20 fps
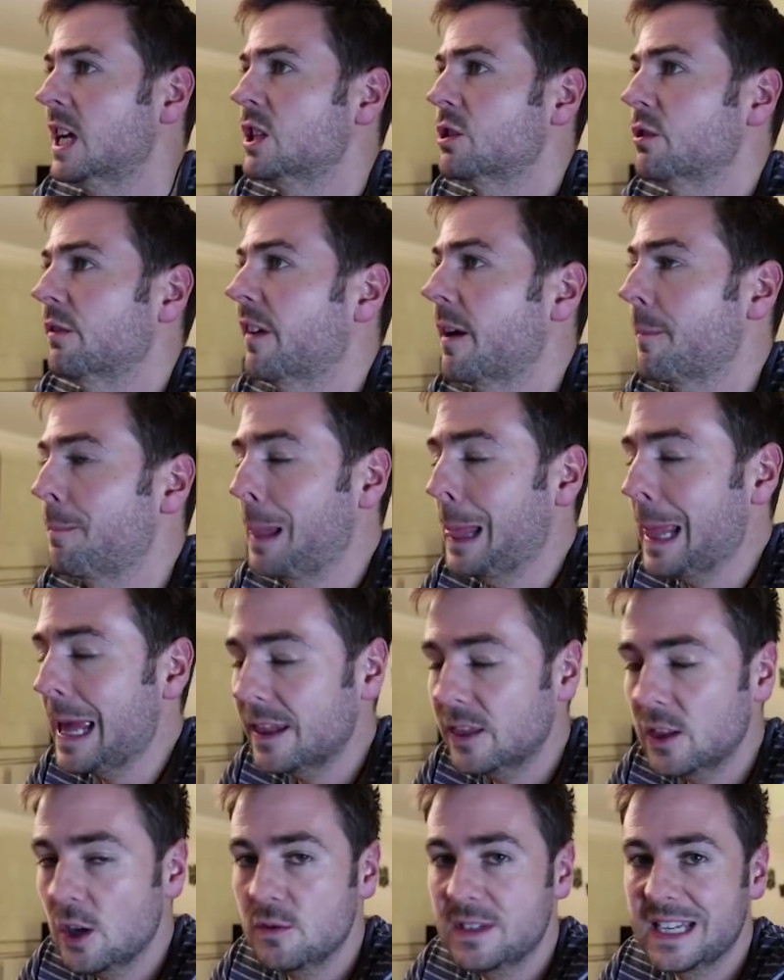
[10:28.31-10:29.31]
So if I
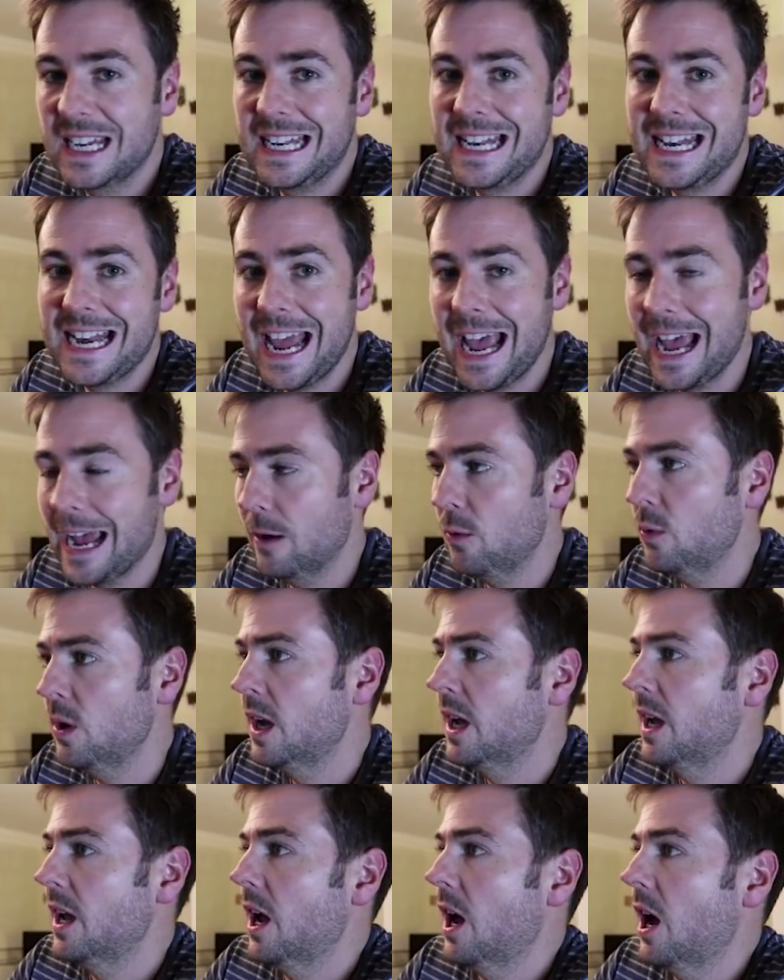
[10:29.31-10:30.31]
blend those in now,
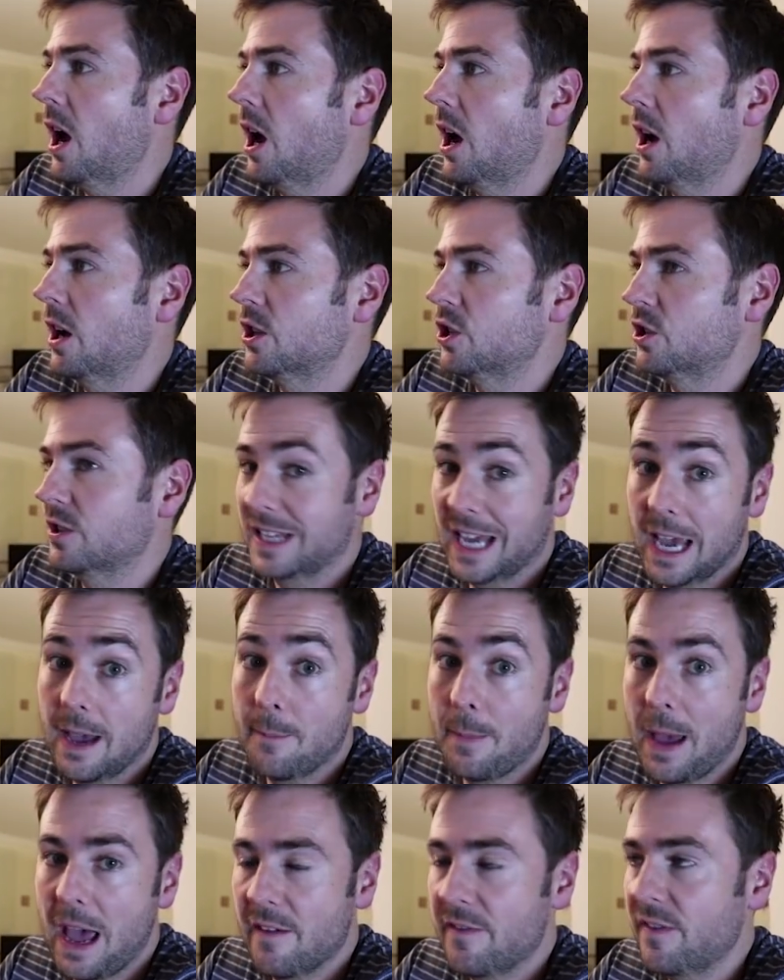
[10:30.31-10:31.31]
I should get
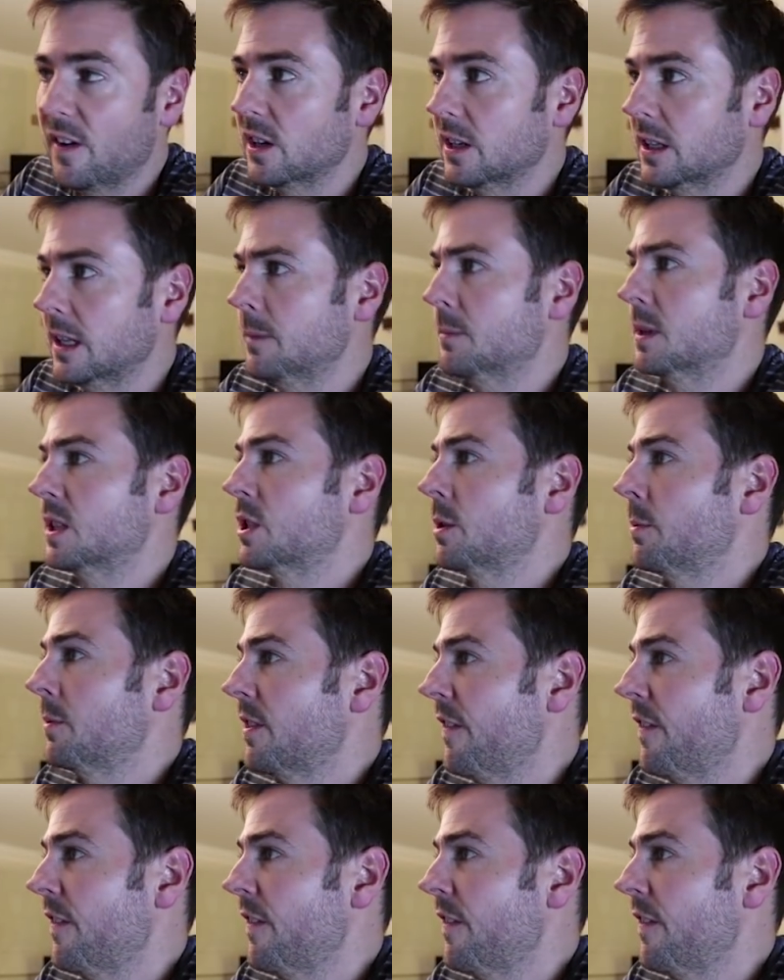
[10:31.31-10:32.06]
a better final image.